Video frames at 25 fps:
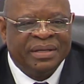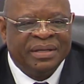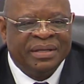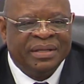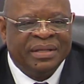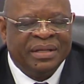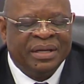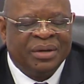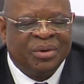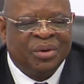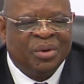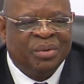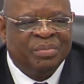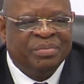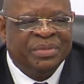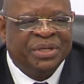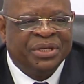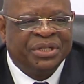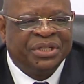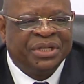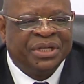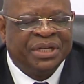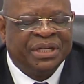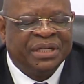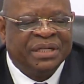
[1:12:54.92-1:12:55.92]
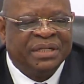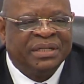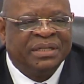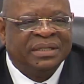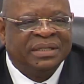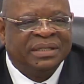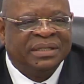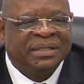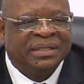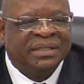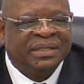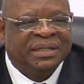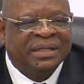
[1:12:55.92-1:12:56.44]
the
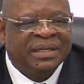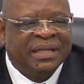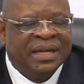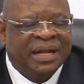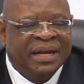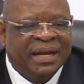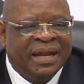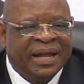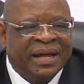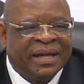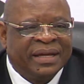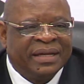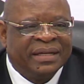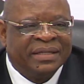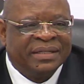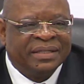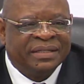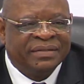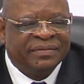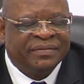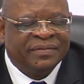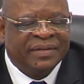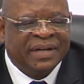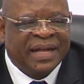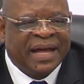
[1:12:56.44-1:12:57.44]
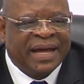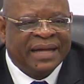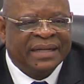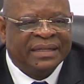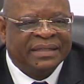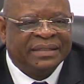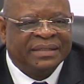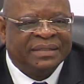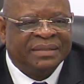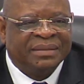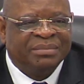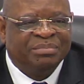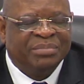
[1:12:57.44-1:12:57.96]
commission in a negative
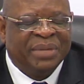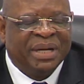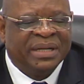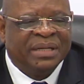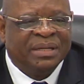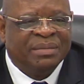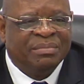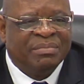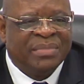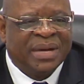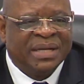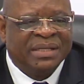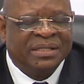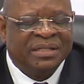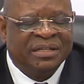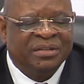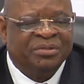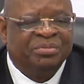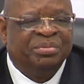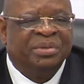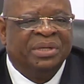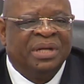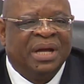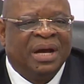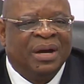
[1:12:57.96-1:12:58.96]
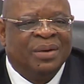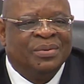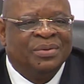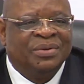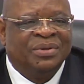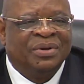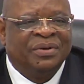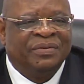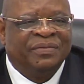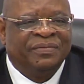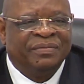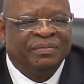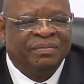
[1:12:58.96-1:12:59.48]
light, but it must have been
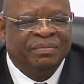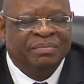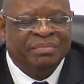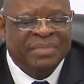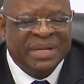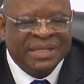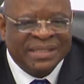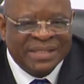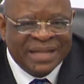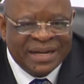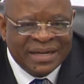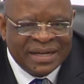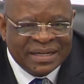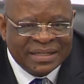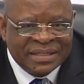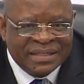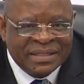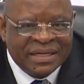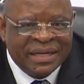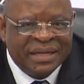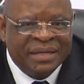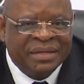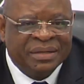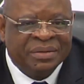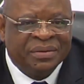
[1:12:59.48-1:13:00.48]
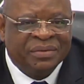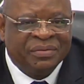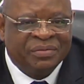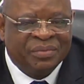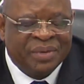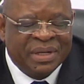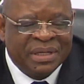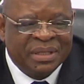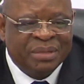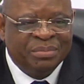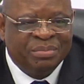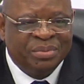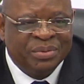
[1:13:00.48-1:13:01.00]
out of misunderstanding of
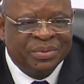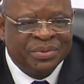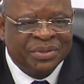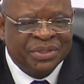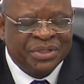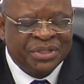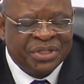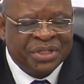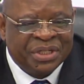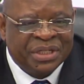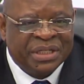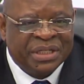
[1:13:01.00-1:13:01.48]
what the position